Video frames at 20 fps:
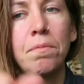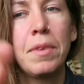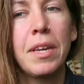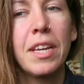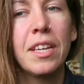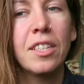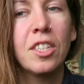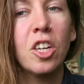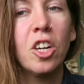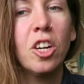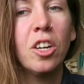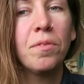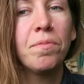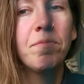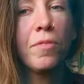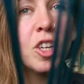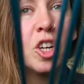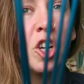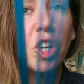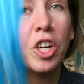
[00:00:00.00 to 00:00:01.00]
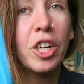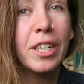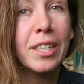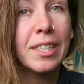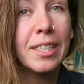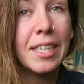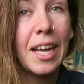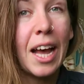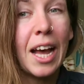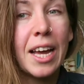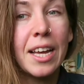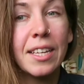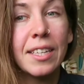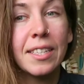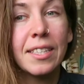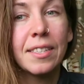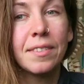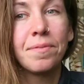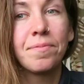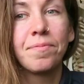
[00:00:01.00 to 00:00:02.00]
because they're a good
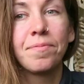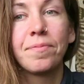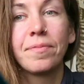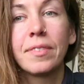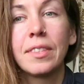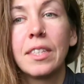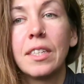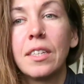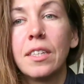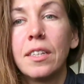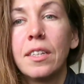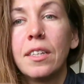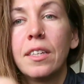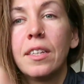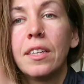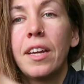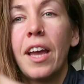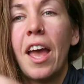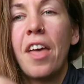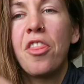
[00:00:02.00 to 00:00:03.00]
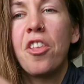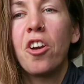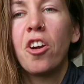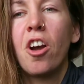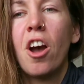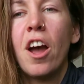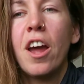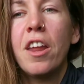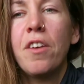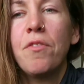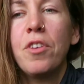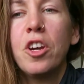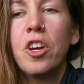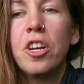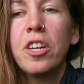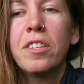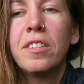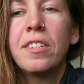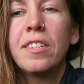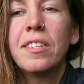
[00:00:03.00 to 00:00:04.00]
size. And they're kind of a
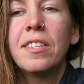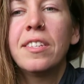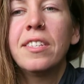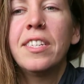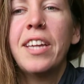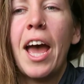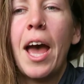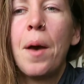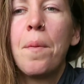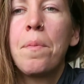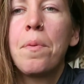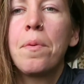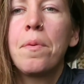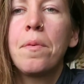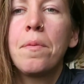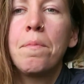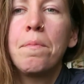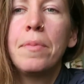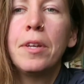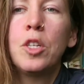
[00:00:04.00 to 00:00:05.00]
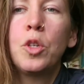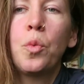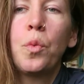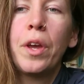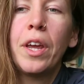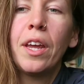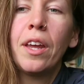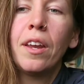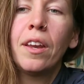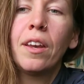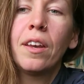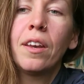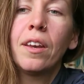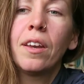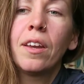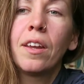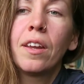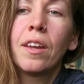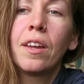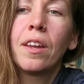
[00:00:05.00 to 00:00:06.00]
good step between